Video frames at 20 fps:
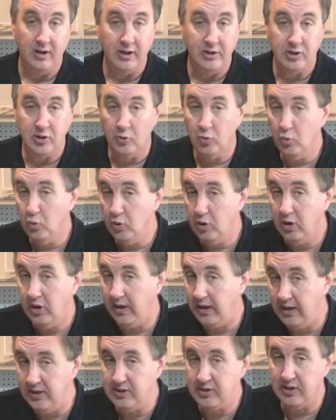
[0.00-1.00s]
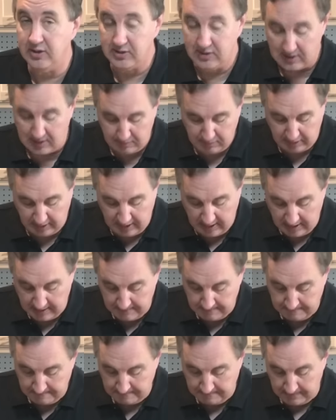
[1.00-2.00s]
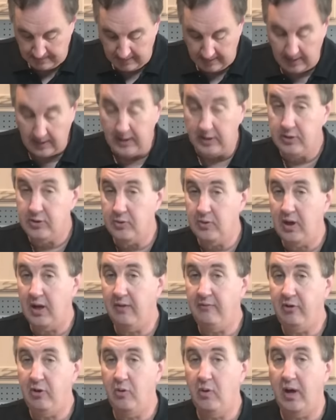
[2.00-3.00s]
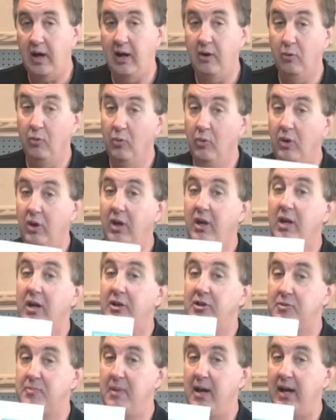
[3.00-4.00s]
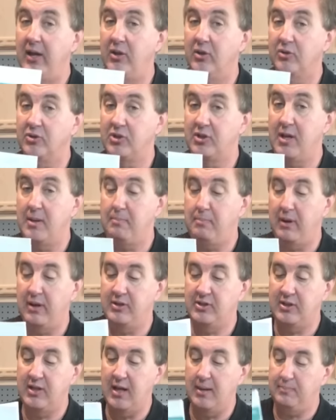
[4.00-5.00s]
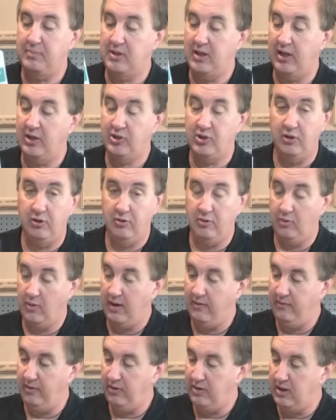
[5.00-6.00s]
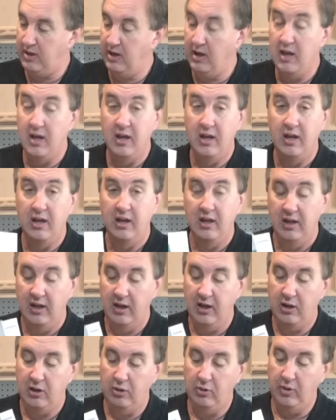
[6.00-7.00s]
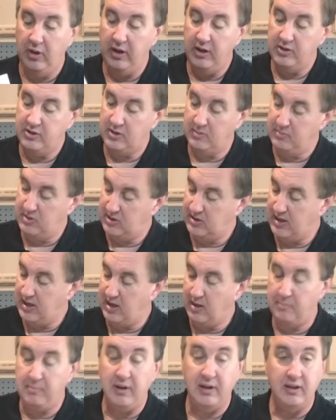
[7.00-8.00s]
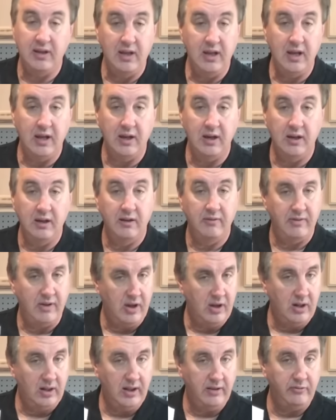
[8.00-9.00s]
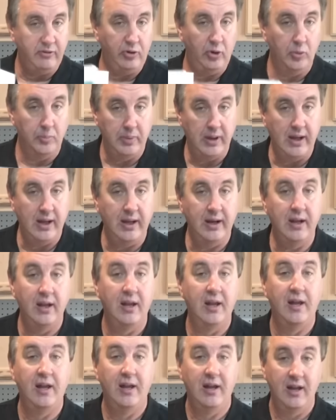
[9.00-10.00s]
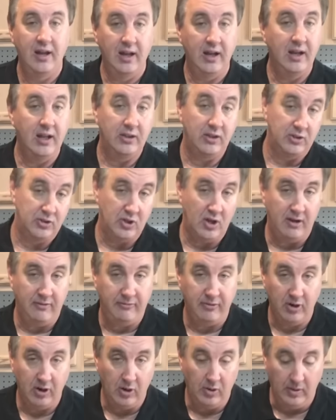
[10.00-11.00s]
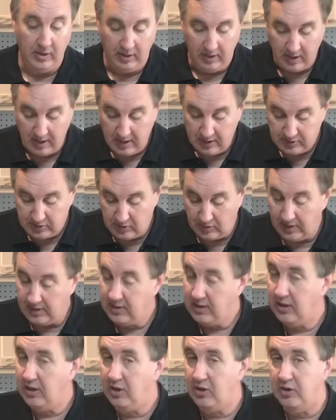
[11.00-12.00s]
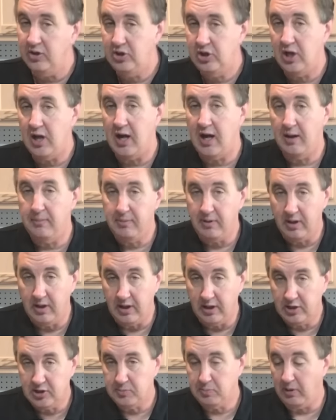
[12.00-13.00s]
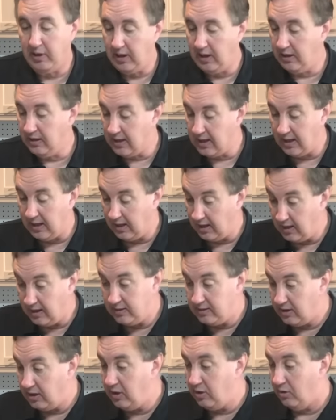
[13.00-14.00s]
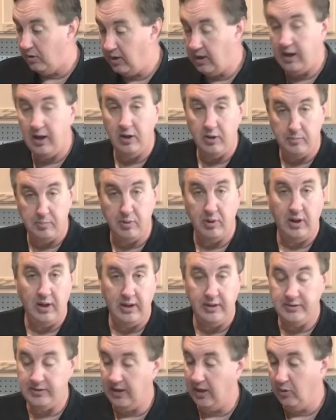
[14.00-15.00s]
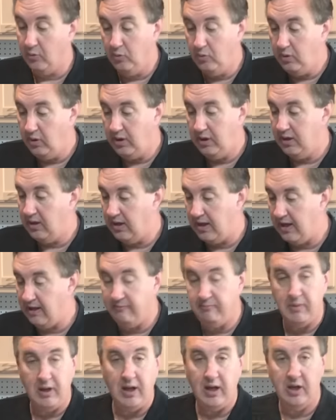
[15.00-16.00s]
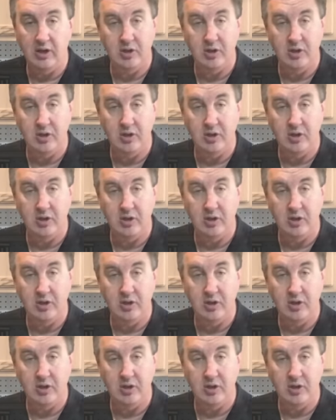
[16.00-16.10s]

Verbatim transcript: It's a real easy assembly. Now they do give you a really nice manual, step by step, takes you through everything, including some setup at the end of how to level your bed and get the software going. So they did a good job in explaining that and it did go together pretty easy. I really didn't have many